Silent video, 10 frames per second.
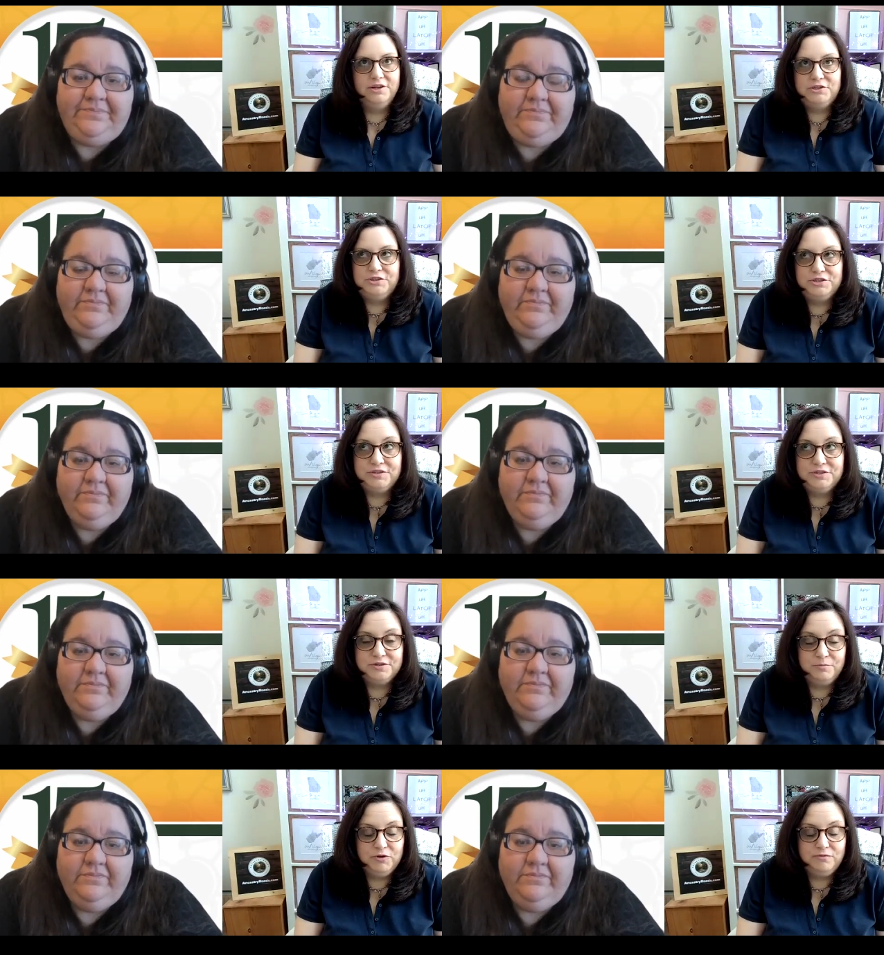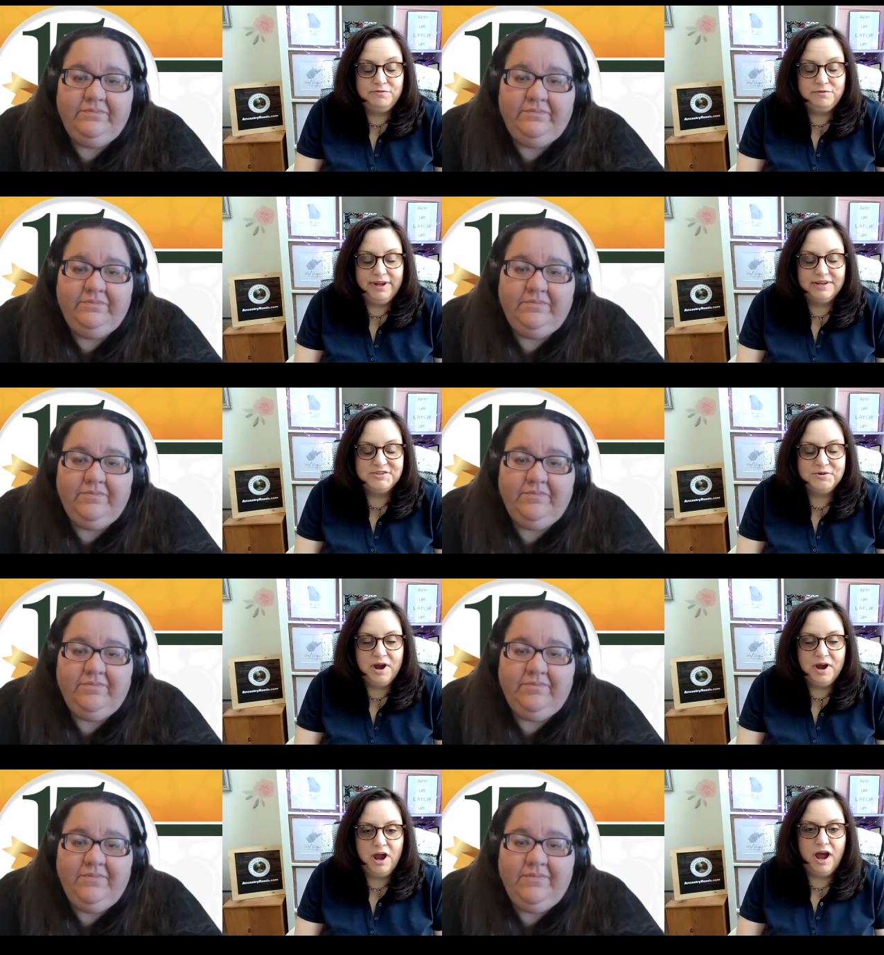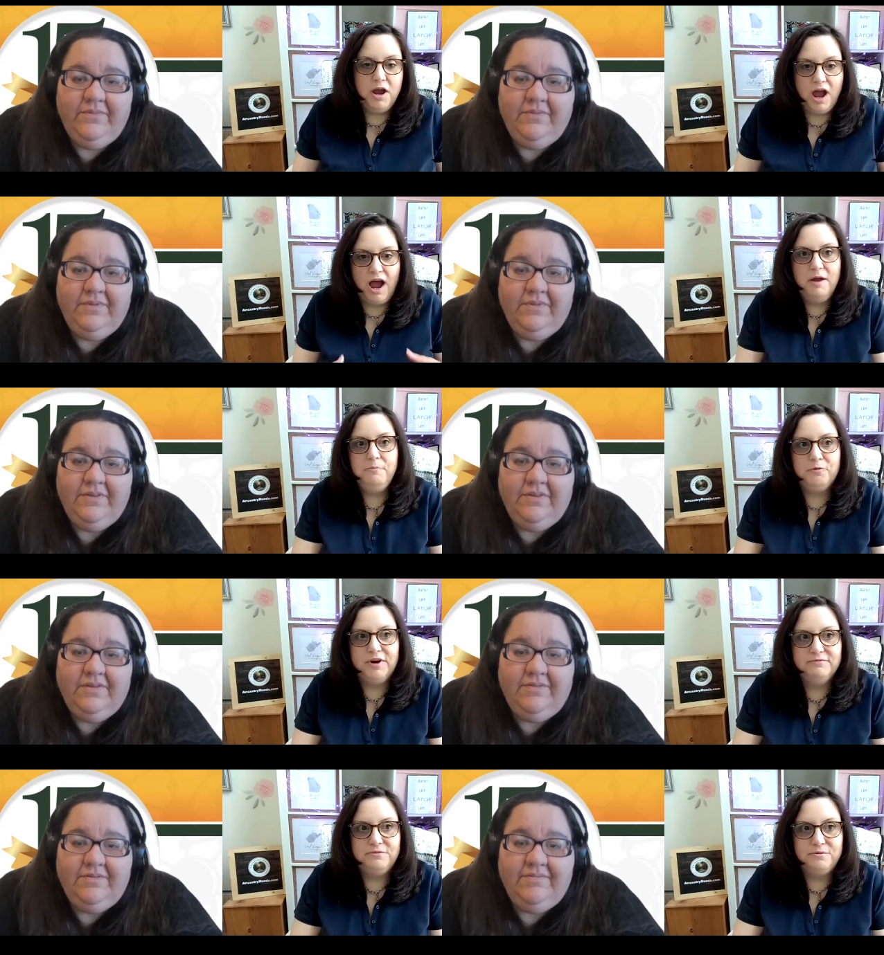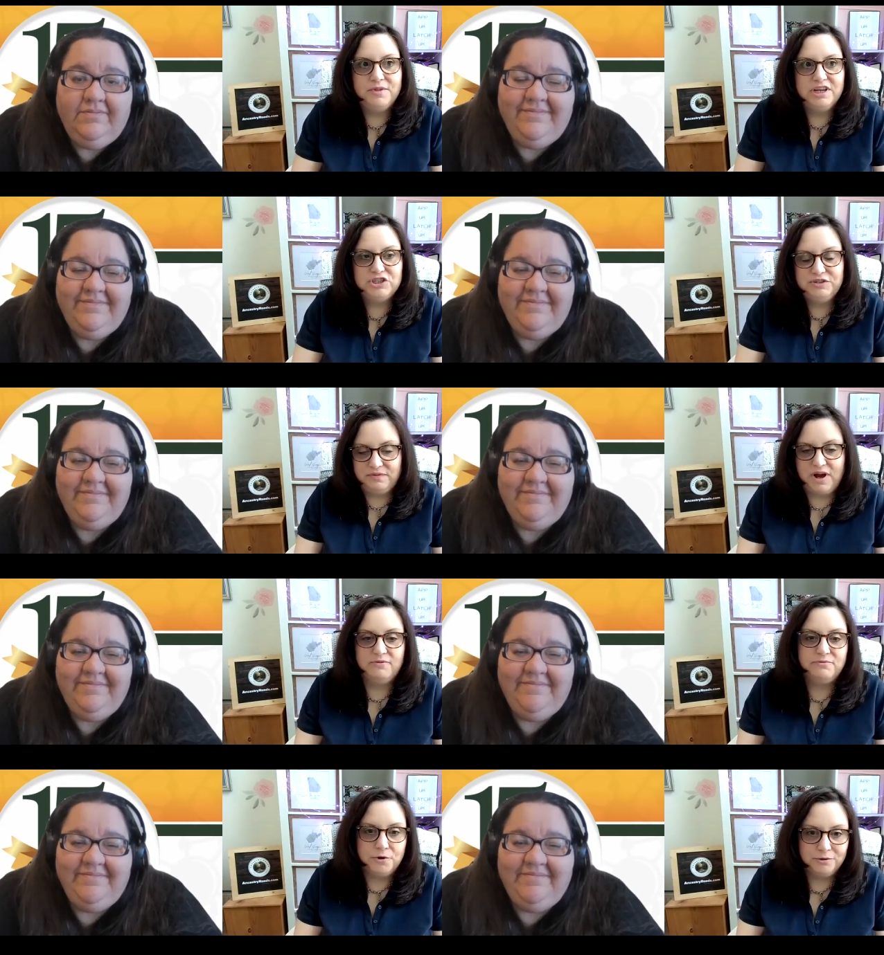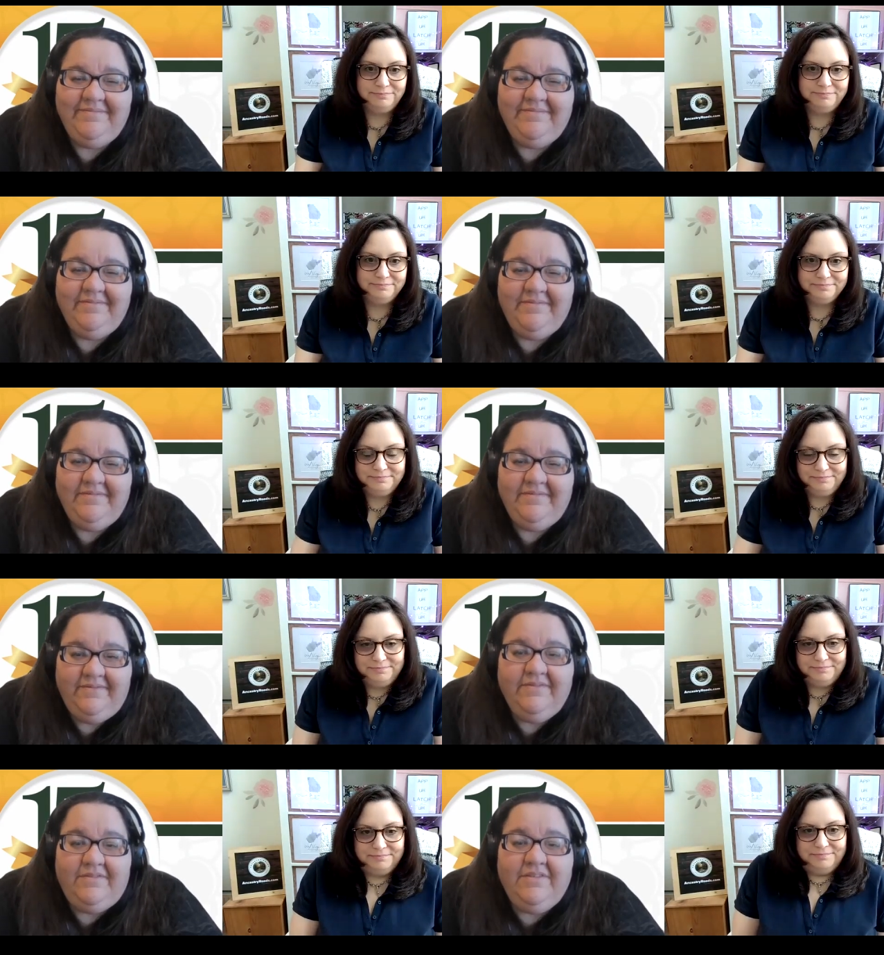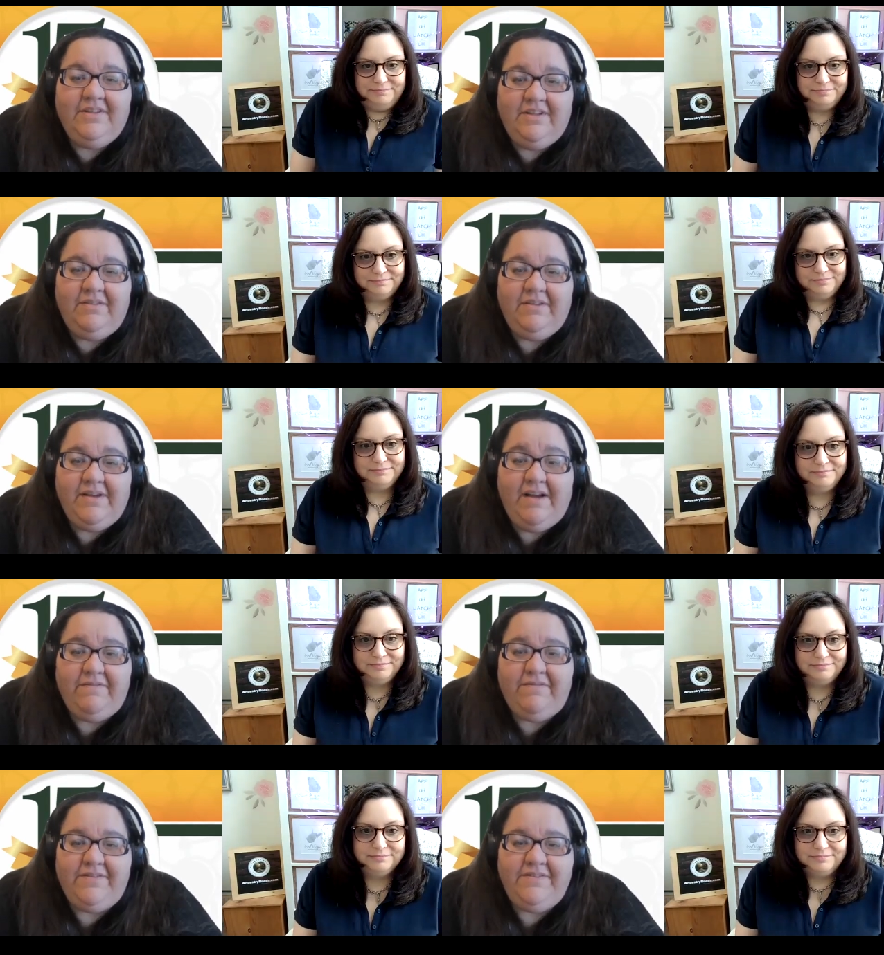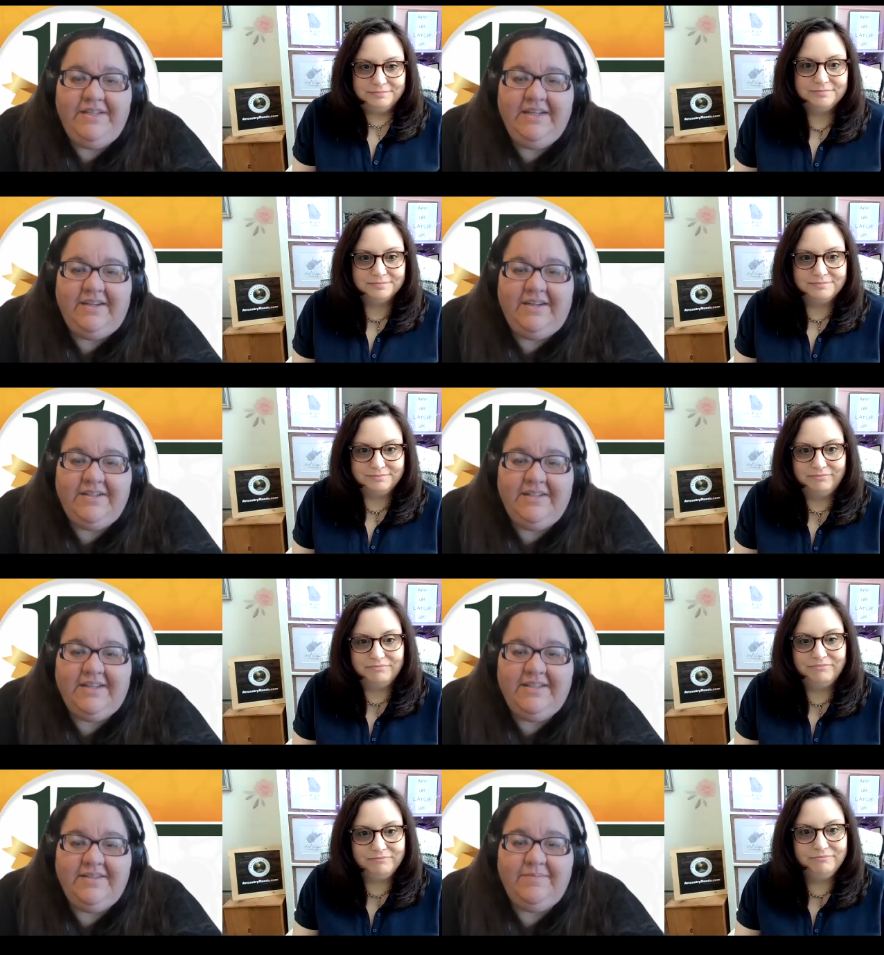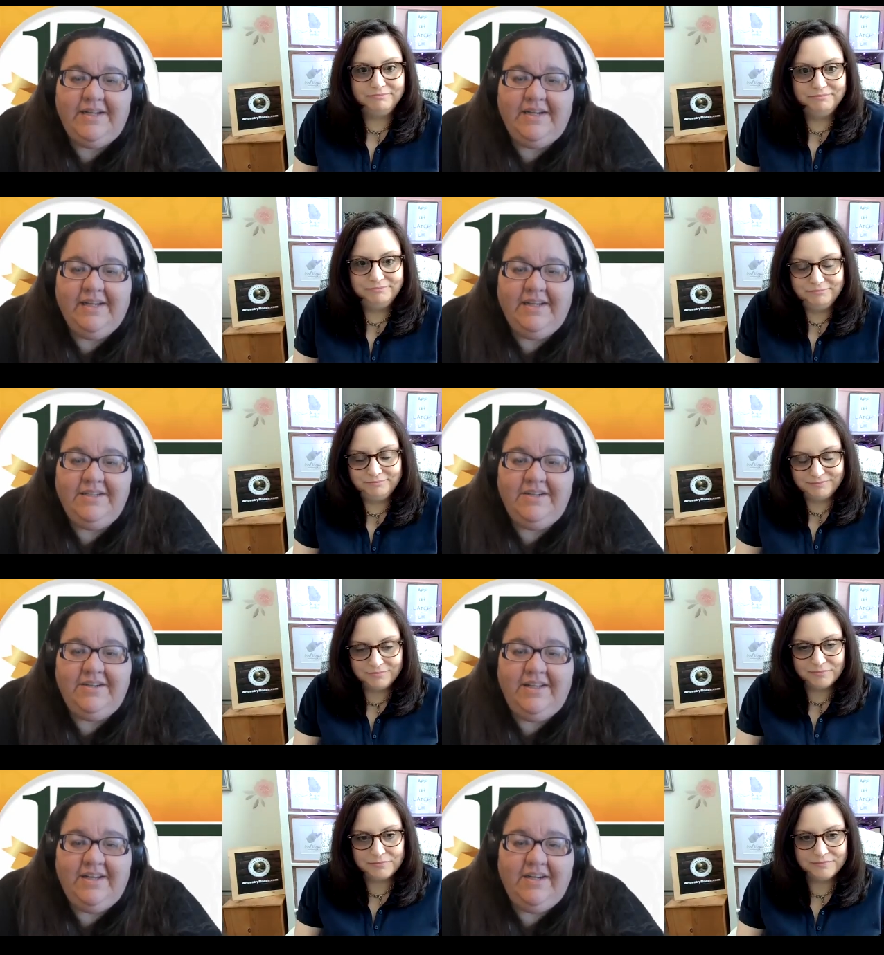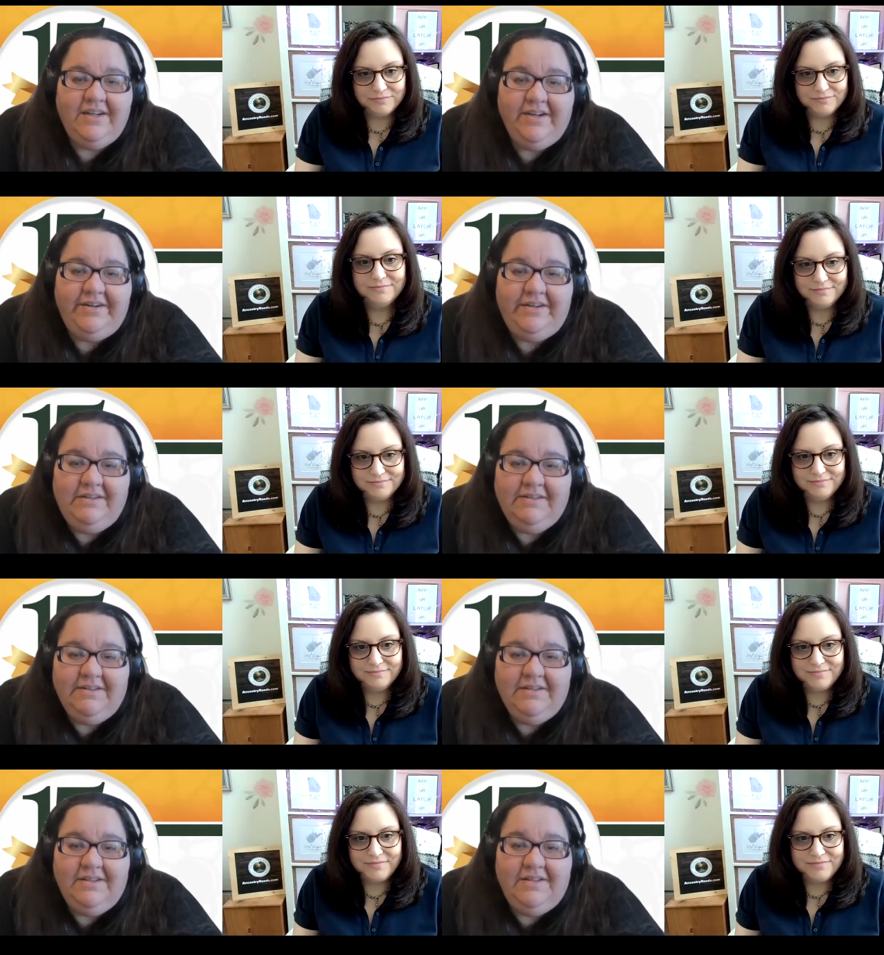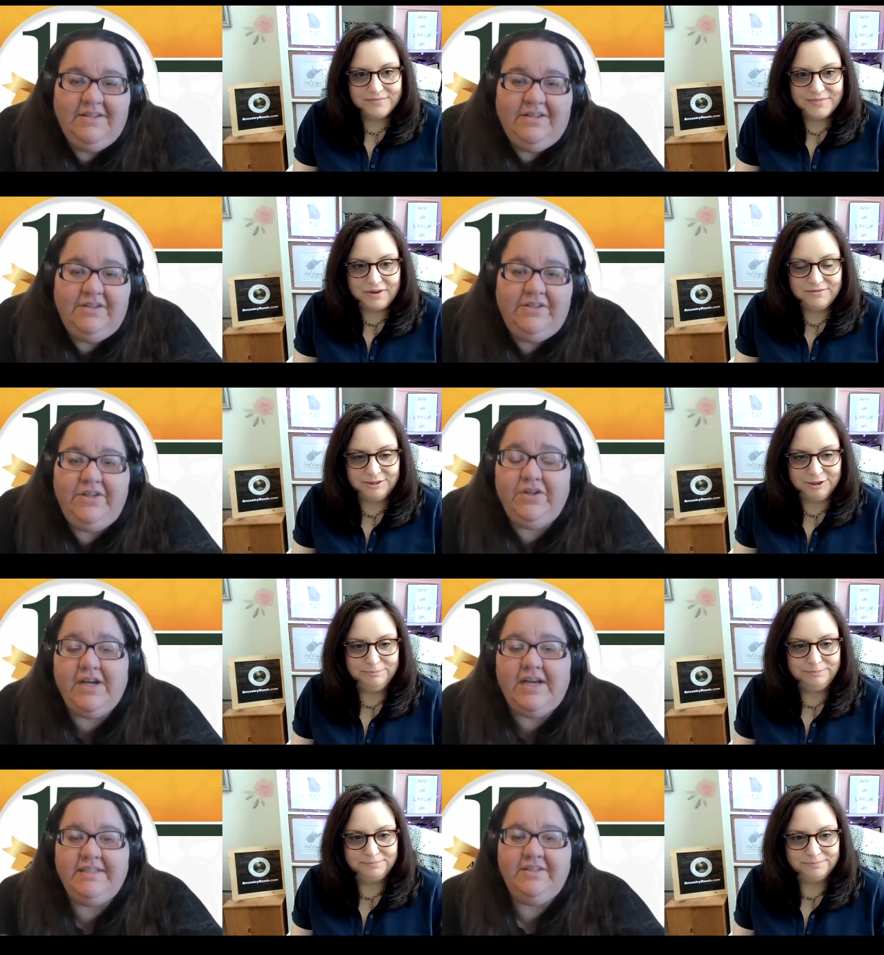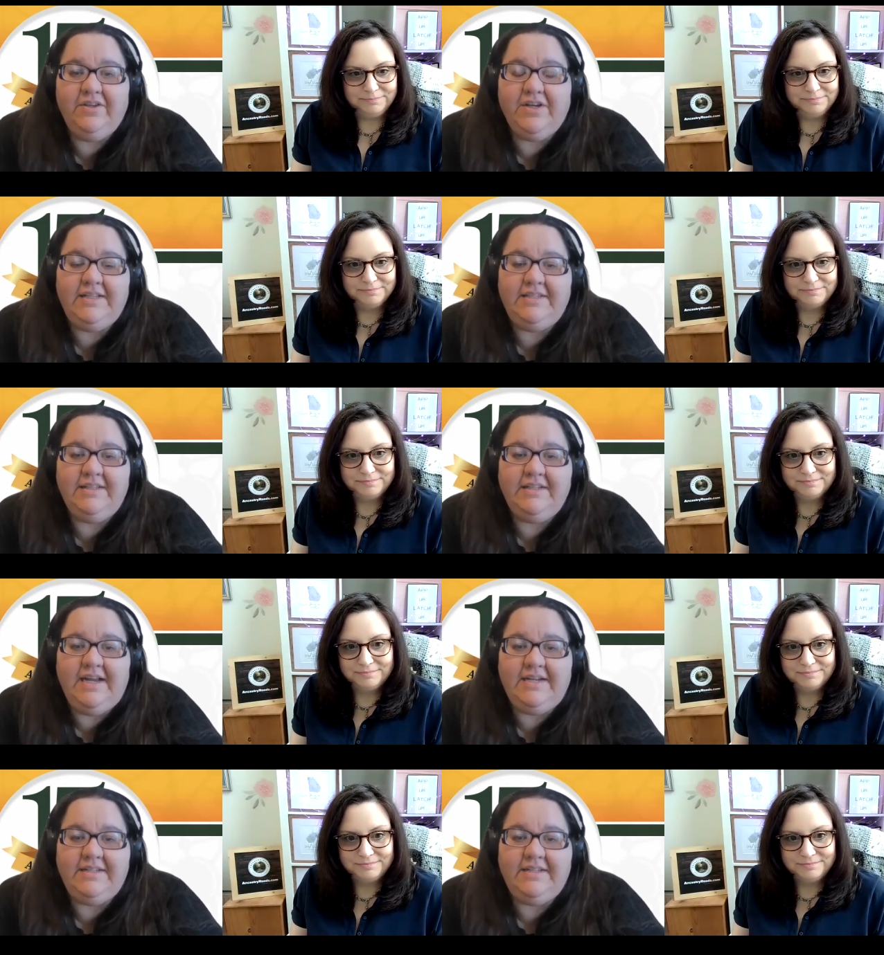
Speaker 1: it's just beautiful land. So I, I am grateful that she fought for it.
Speaker 2: Yeah, for 15 years, that's some dedication right there. That's so you right. guys, you guys, the land is